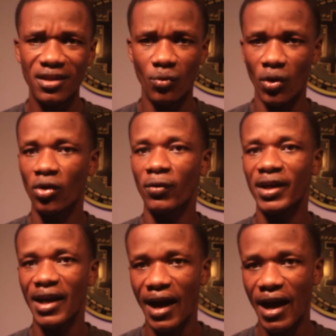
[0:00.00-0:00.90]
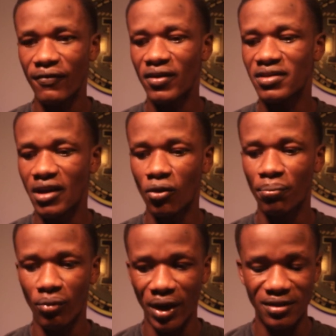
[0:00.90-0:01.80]
We already have
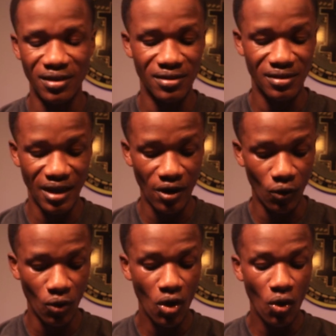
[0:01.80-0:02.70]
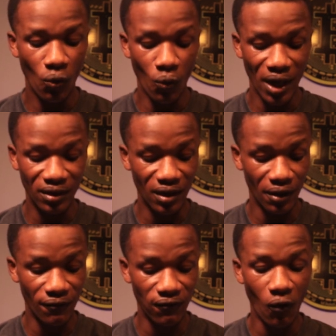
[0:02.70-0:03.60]

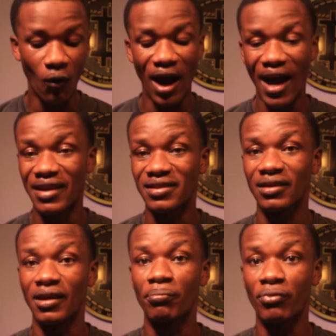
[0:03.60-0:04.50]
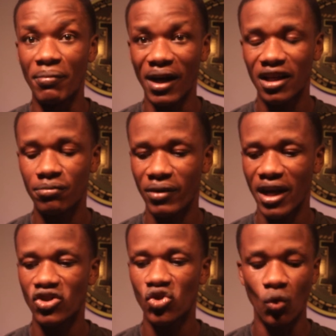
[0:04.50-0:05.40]
0.0134 as the pre-market
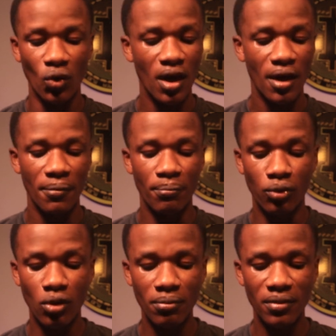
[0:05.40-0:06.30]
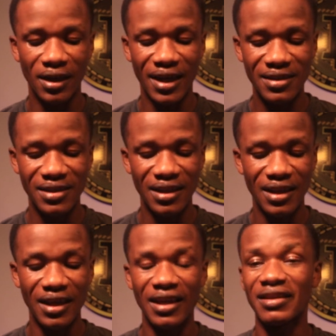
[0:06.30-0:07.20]
price. So Bloom getting
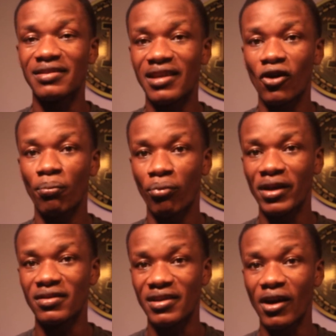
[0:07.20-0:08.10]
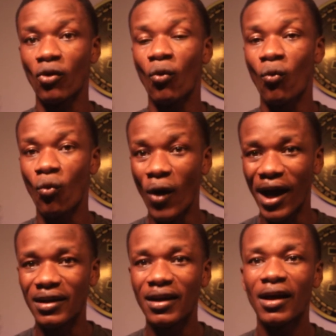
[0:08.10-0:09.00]
a
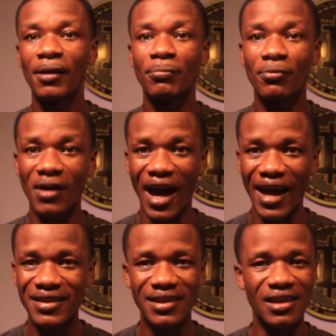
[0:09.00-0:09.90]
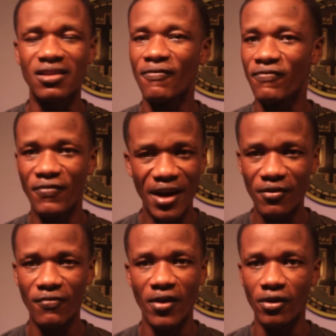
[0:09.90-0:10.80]
0.01 price is
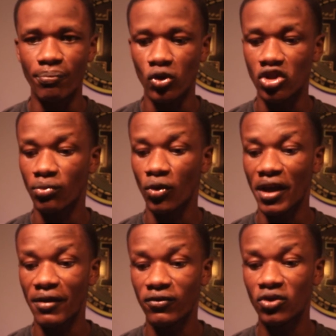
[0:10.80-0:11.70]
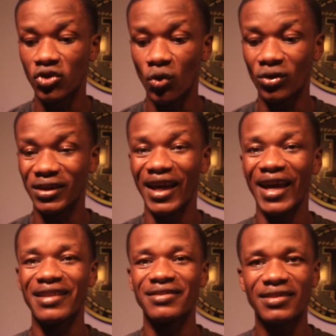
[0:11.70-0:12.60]
very, very possible, even though the
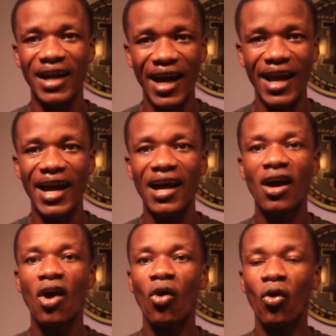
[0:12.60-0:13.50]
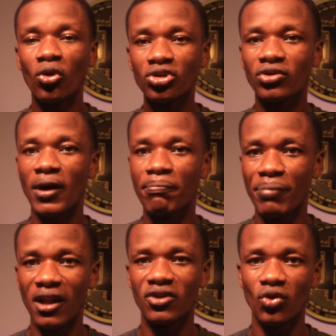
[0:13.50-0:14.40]
entire 100
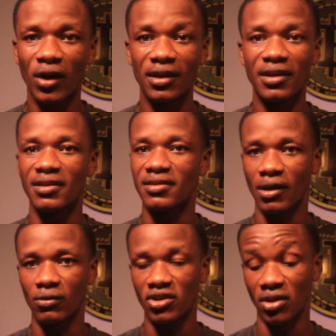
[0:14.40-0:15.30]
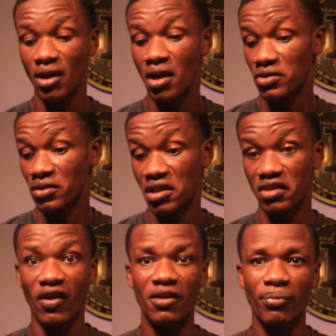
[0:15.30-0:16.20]
billion token is in circulation. So this is
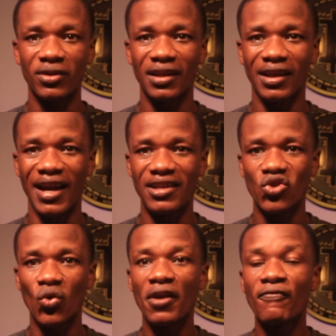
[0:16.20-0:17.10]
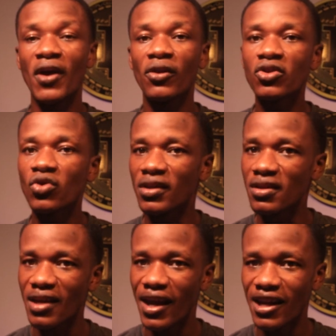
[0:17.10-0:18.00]
very important, guys. So if you're not on
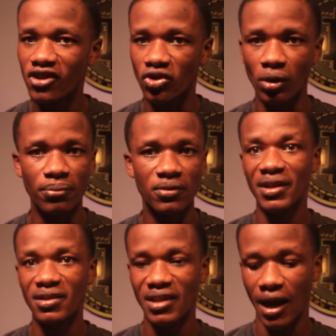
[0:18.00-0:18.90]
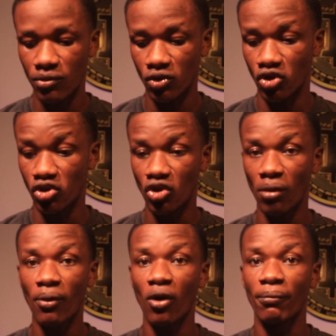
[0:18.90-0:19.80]
this airdrop, best time to
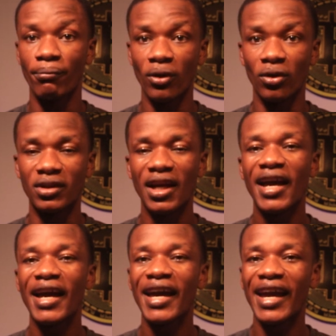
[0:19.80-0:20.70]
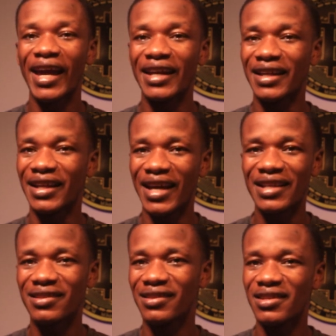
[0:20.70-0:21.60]
jump on board and
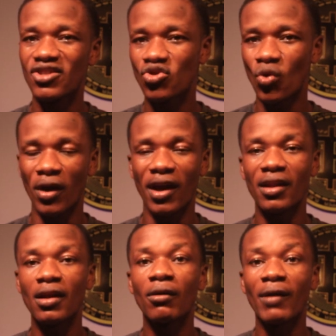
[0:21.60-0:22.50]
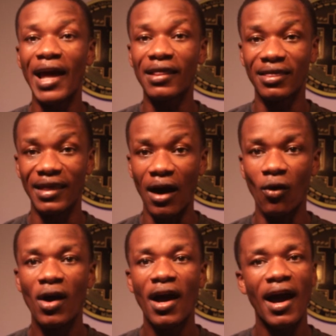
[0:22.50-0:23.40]
get this token right
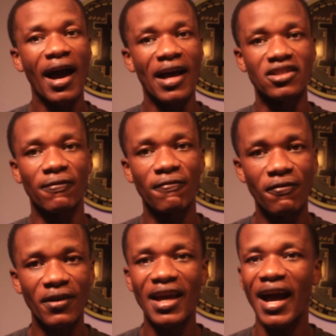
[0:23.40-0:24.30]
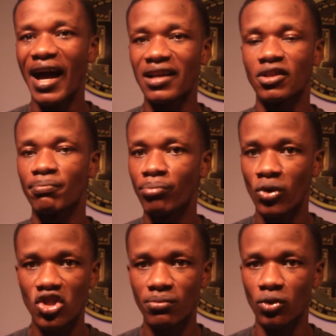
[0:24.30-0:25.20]
now as free as
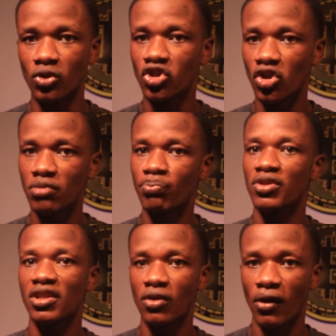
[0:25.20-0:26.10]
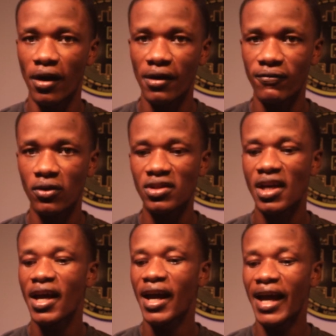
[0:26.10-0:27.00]
possible. Just put in your effort
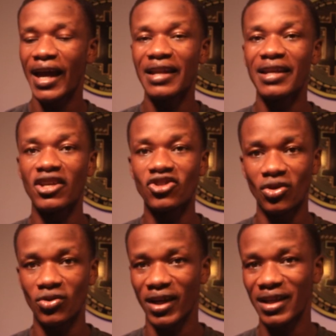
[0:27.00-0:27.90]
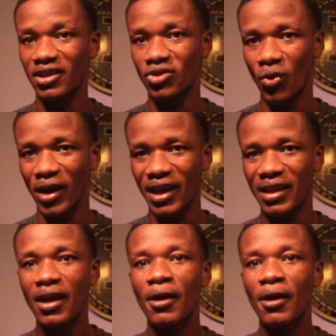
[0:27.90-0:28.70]
and ensure you get the token